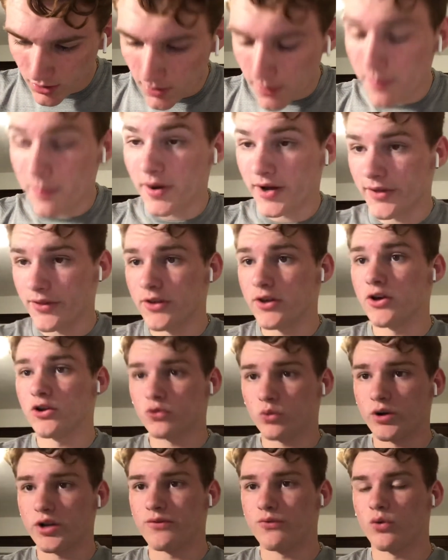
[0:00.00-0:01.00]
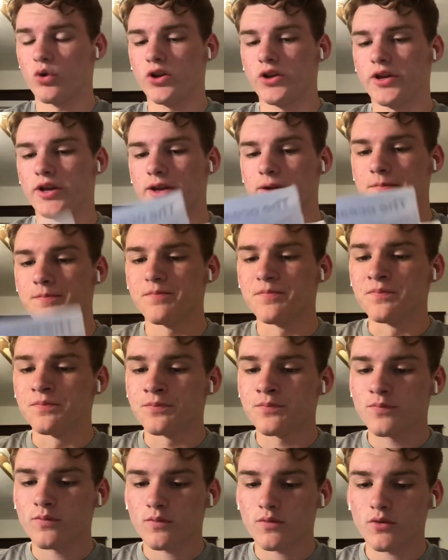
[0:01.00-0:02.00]
by the year 2048.
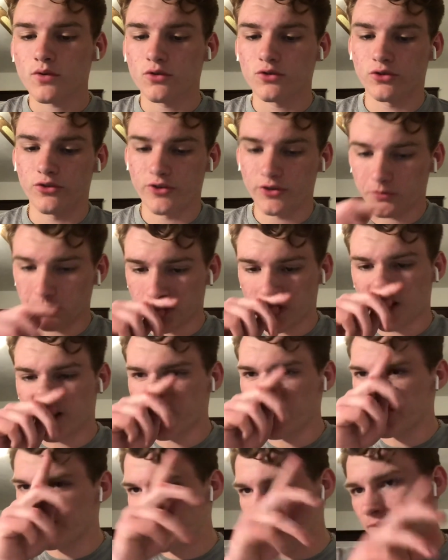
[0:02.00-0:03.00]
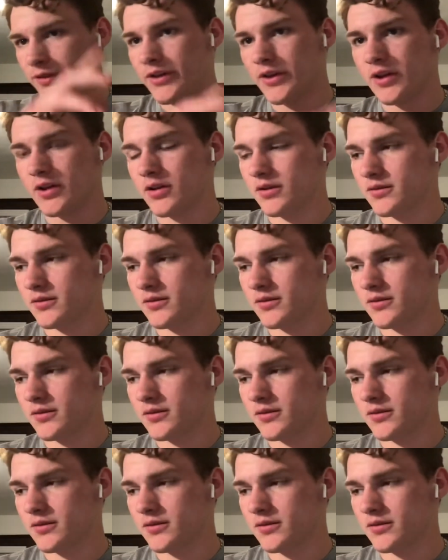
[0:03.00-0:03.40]
So this one article said that